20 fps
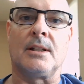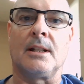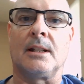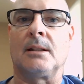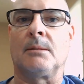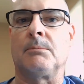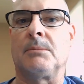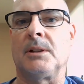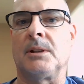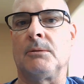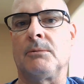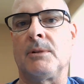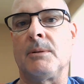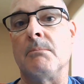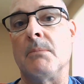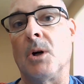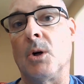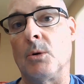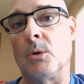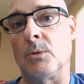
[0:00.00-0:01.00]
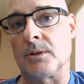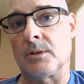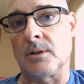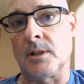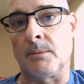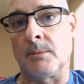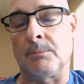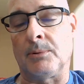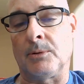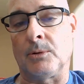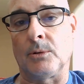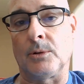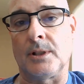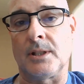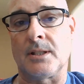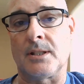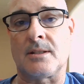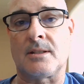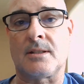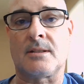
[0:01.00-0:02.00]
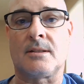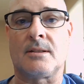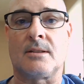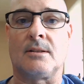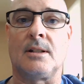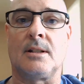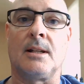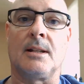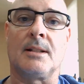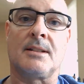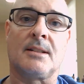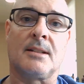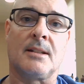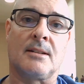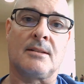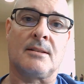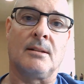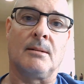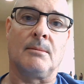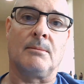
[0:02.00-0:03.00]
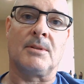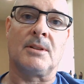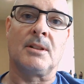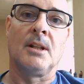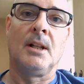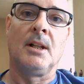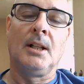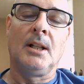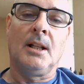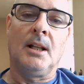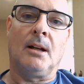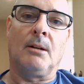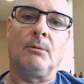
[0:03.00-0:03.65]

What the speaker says: they can be remote employees' systems.